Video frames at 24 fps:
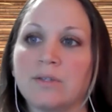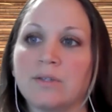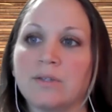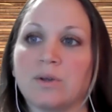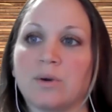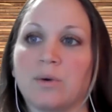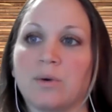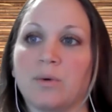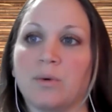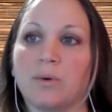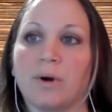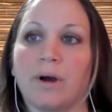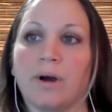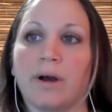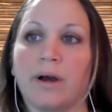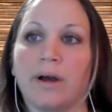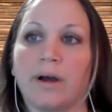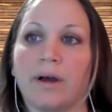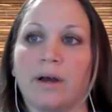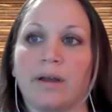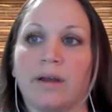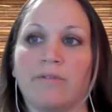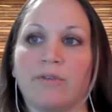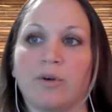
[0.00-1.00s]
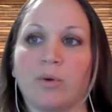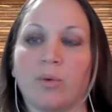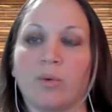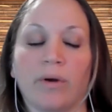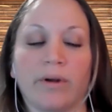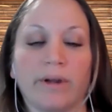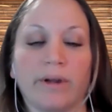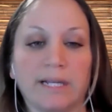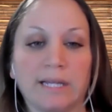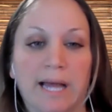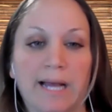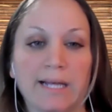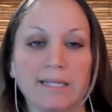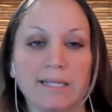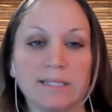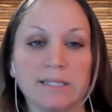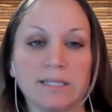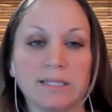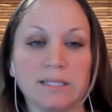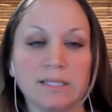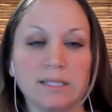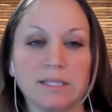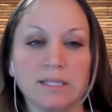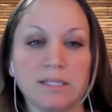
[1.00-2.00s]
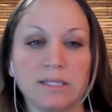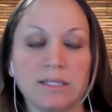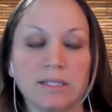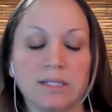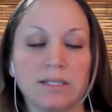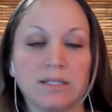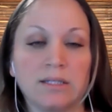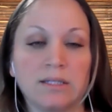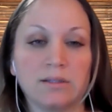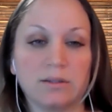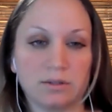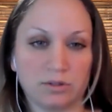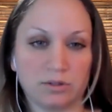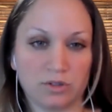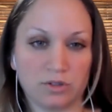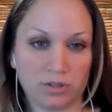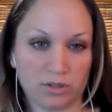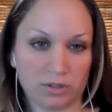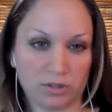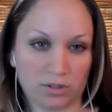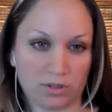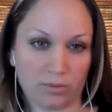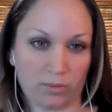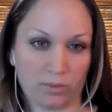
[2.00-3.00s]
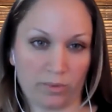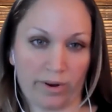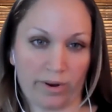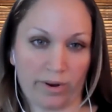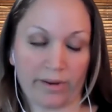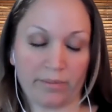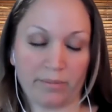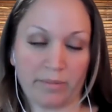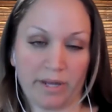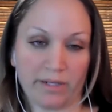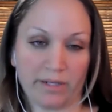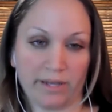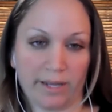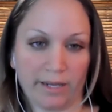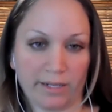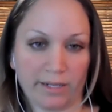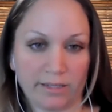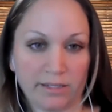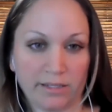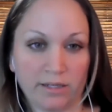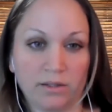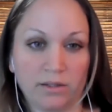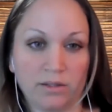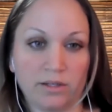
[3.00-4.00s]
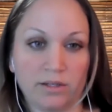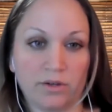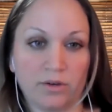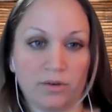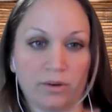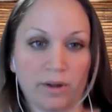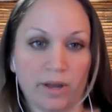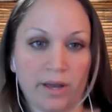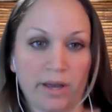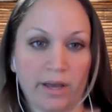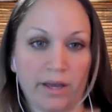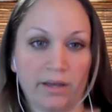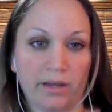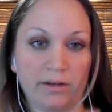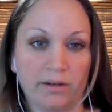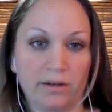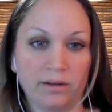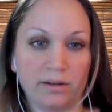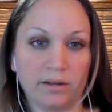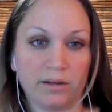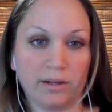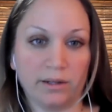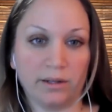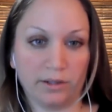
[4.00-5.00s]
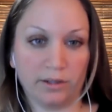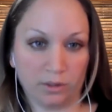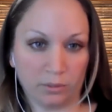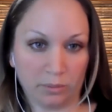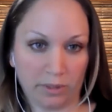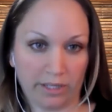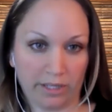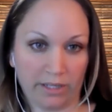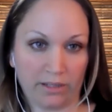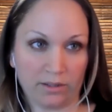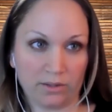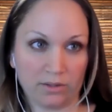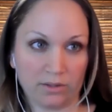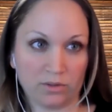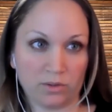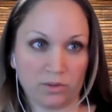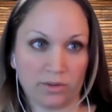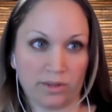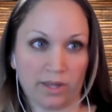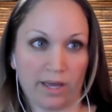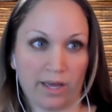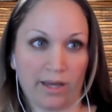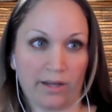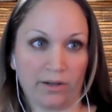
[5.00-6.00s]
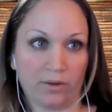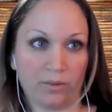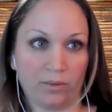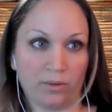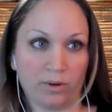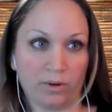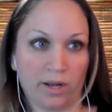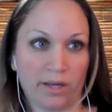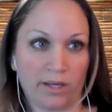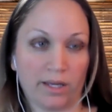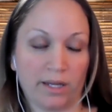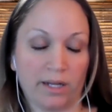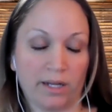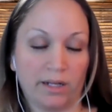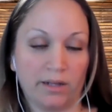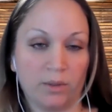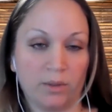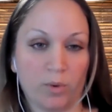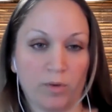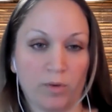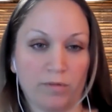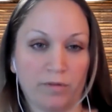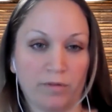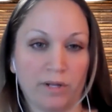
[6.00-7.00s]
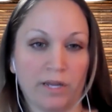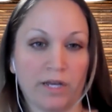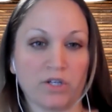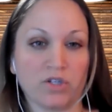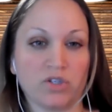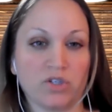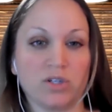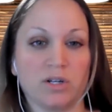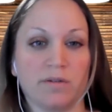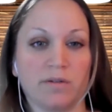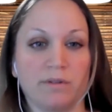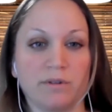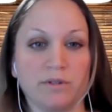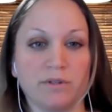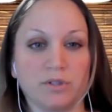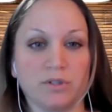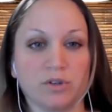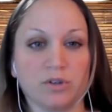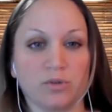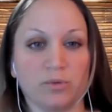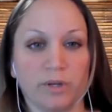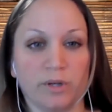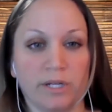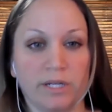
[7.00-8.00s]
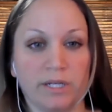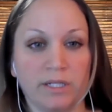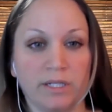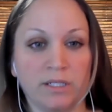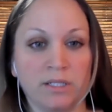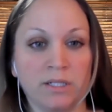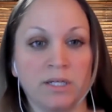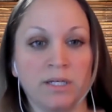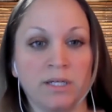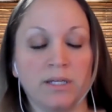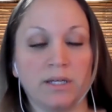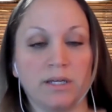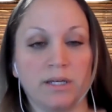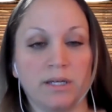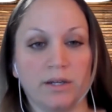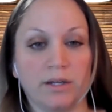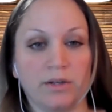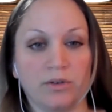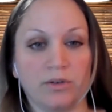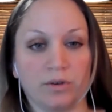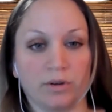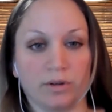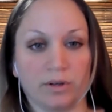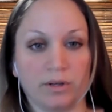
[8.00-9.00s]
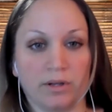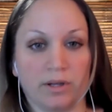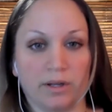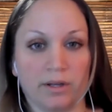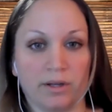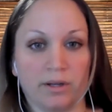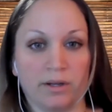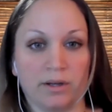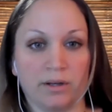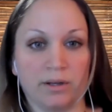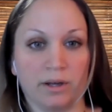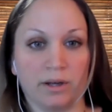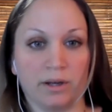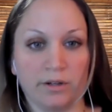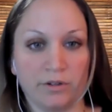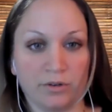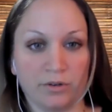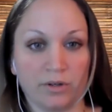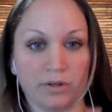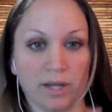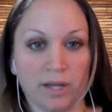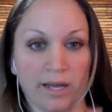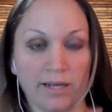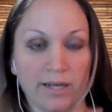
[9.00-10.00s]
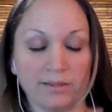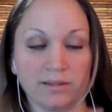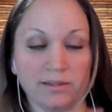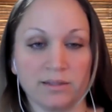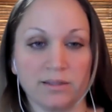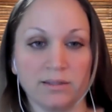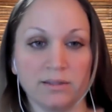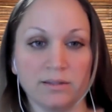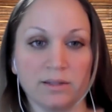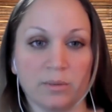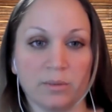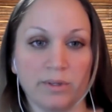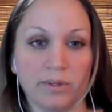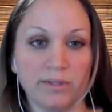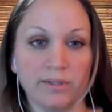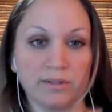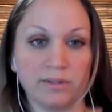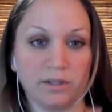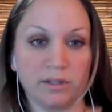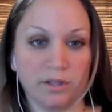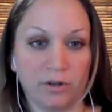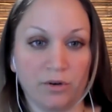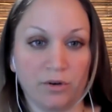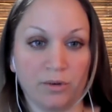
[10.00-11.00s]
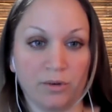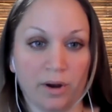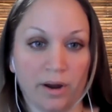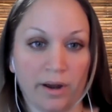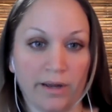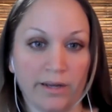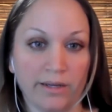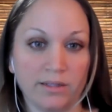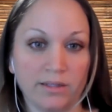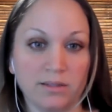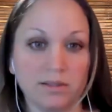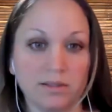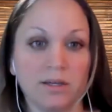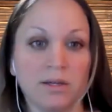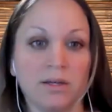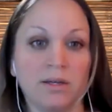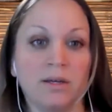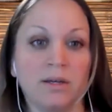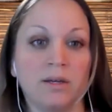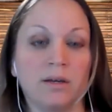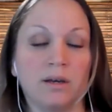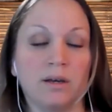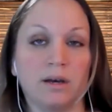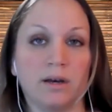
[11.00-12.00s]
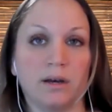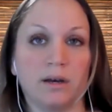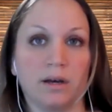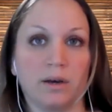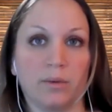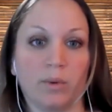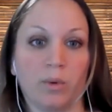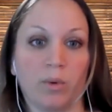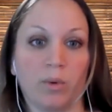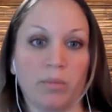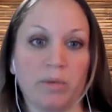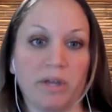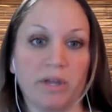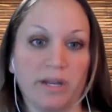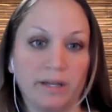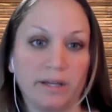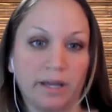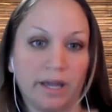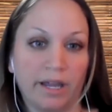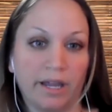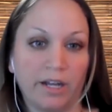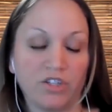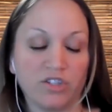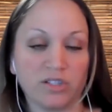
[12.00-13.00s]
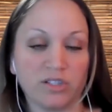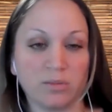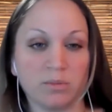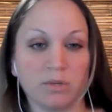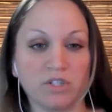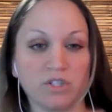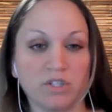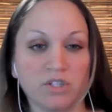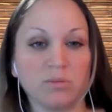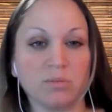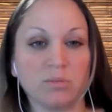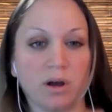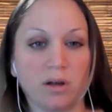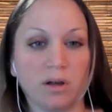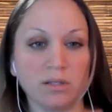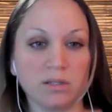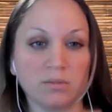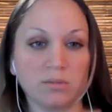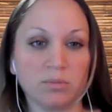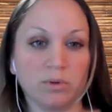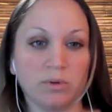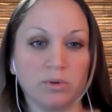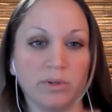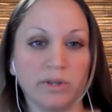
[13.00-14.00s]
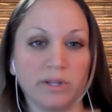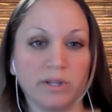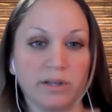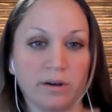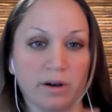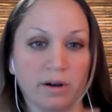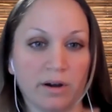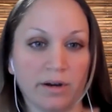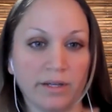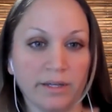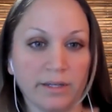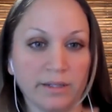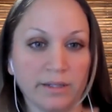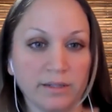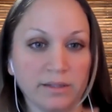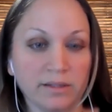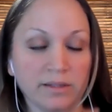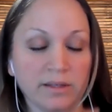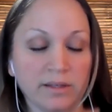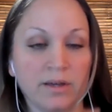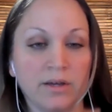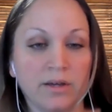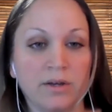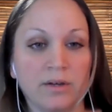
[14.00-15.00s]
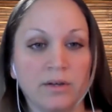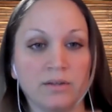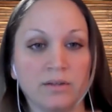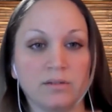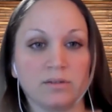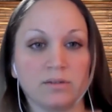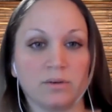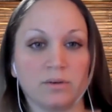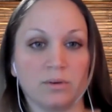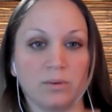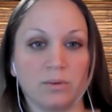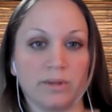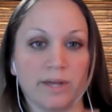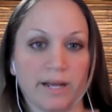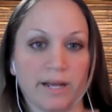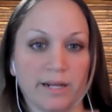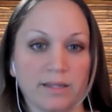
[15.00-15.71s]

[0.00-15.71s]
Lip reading: So if you're wearing glasses, so just to recommend tilting your head a little bit so that you're not getting the reflection of the screen in your glasses, that we see your eyes. We want to be engaged as much as possible with the audience. So